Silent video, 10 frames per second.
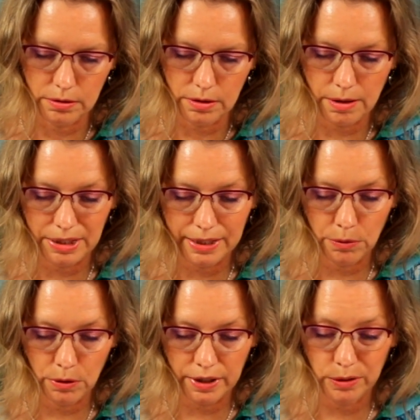I mean, they
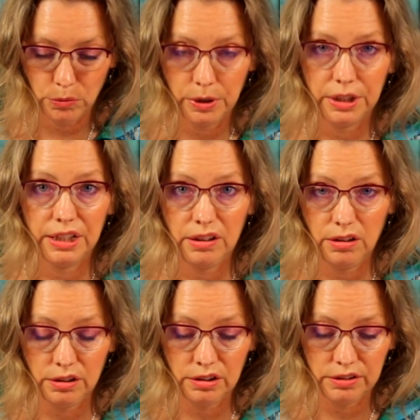were like really
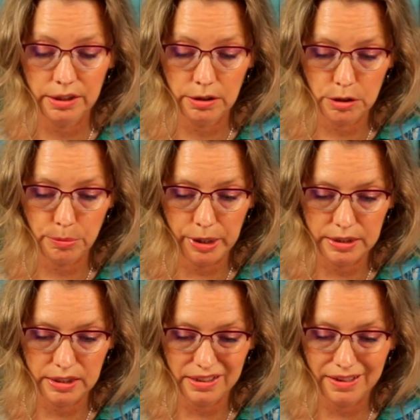good clearance
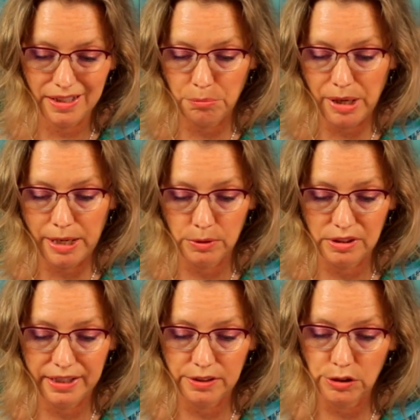prices. I think paint was
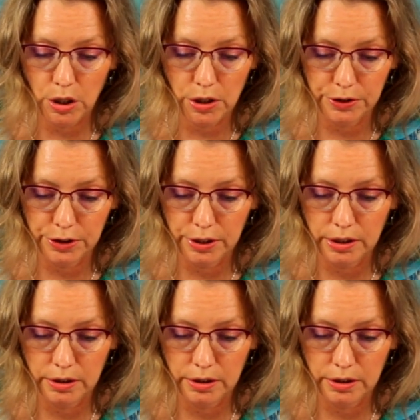like $1